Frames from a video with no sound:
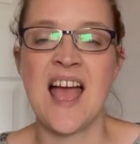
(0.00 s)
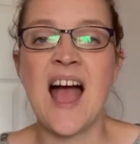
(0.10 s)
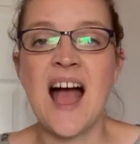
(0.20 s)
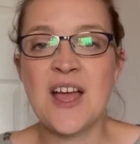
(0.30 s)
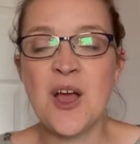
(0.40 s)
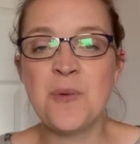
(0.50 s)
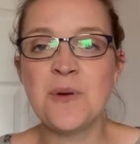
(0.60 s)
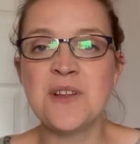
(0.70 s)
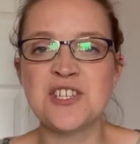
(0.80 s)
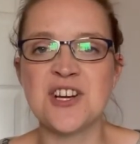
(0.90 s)
I hope you
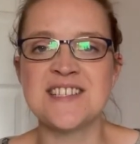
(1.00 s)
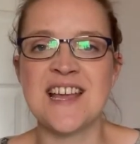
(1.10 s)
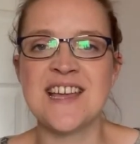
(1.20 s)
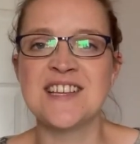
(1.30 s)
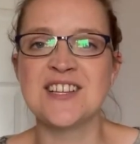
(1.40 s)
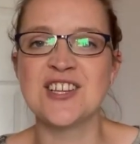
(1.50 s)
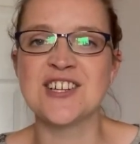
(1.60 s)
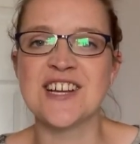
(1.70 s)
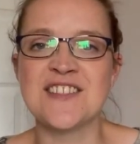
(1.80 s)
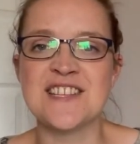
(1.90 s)
enjoyed taking a look
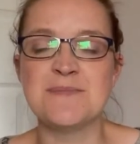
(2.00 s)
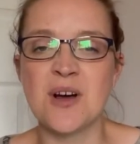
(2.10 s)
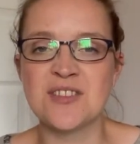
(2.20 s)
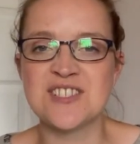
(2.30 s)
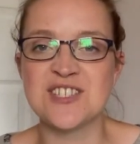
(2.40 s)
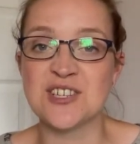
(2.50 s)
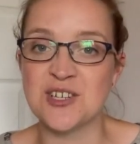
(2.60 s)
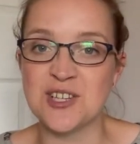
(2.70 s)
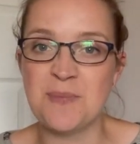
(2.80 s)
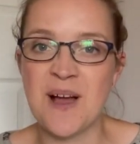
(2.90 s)
at this monster
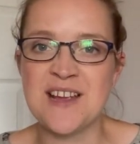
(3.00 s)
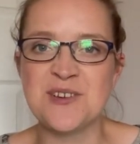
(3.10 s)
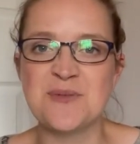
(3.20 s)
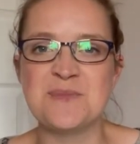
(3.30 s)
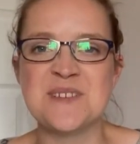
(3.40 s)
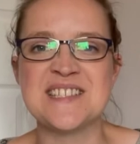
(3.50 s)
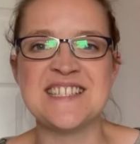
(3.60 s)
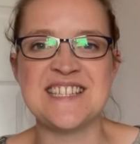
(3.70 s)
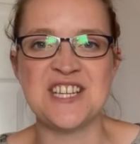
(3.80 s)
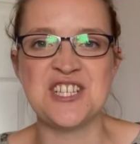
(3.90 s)
colour by numbers
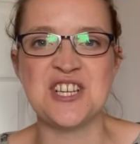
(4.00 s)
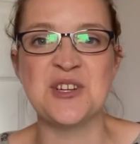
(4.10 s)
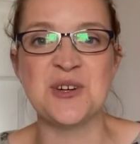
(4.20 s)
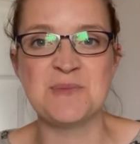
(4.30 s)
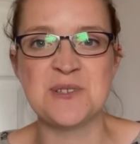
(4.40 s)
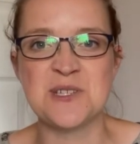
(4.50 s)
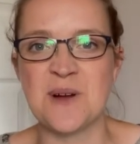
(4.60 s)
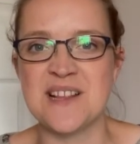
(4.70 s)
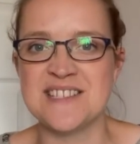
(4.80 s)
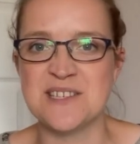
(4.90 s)
edition up to
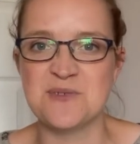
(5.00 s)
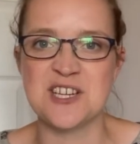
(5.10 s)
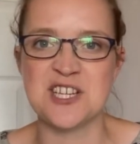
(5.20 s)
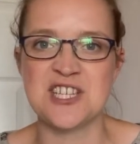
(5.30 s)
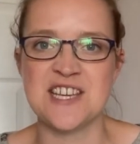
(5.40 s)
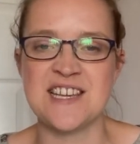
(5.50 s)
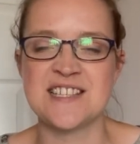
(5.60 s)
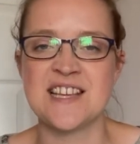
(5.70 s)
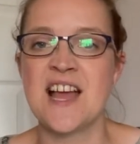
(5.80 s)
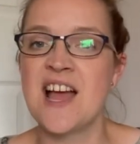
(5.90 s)
20 worksheet,
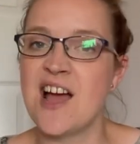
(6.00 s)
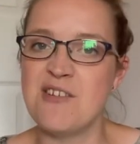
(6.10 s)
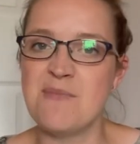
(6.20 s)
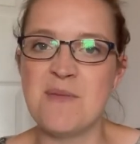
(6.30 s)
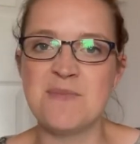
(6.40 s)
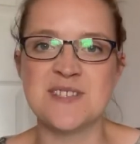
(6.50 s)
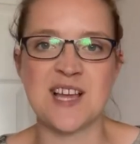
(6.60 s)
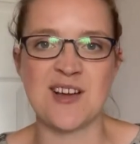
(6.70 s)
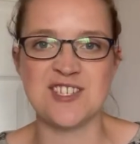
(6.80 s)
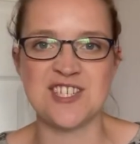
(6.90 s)
and remember to
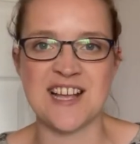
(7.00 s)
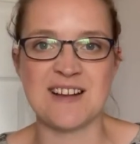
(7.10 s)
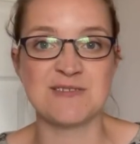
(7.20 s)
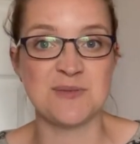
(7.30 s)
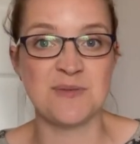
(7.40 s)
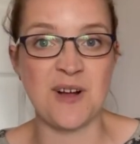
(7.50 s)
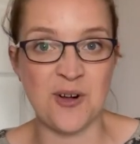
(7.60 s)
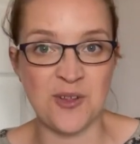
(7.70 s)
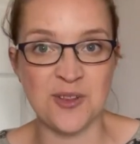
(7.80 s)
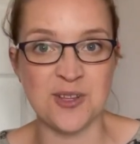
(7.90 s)
go and check out some of our
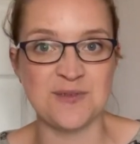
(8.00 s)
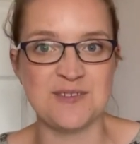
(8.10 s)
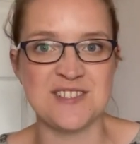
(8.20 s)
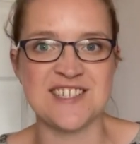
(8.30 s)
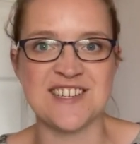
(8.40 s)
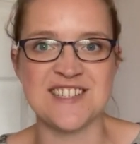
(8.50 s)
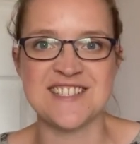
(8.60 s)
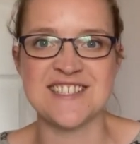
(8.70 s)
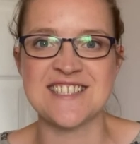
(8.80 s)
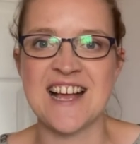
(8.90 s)
other lovely
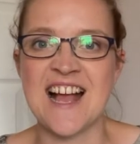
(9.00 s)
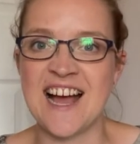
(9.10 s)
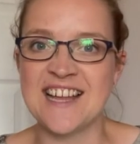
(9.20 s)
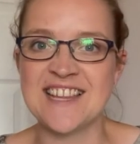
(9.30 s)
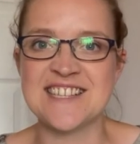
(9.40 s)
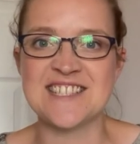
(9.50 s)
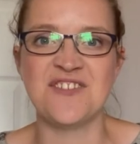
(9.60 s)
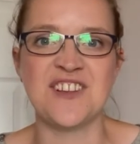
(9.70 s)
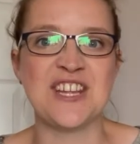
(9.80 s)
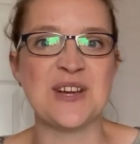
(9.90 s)
resources and lesson
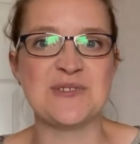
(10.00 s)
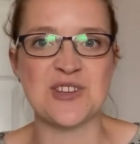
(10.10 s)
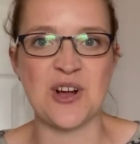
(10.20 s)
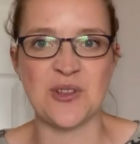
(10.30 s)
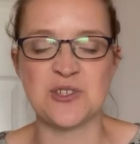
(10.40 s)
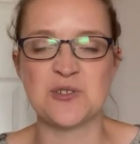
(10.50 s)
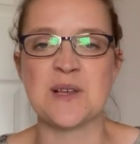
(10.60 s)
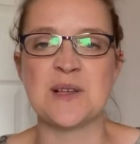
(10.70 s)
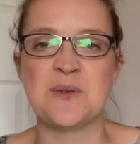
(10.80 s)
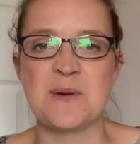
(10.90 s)
videos on the
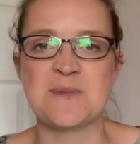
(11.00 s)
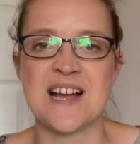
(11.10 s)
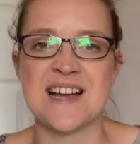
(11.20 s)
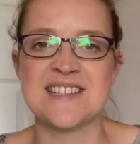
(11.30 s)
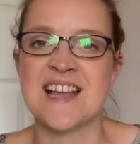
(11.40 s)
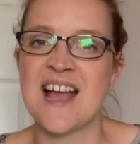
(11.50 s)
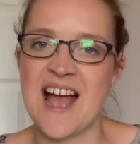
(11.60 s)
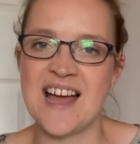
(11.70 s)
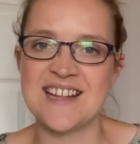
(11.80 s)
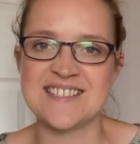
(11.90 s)
Twinkl website.
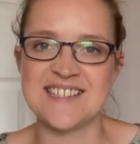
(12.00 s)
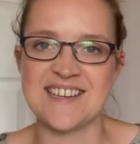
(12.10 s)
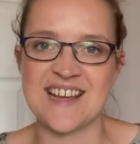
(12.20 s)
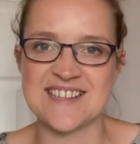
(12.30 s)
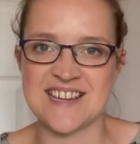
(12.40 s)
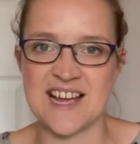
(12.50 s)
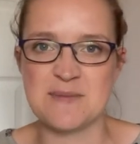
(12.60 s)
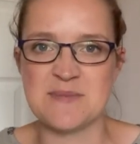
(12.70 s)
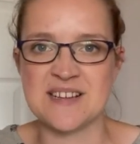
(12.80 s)
And I'll see you next time.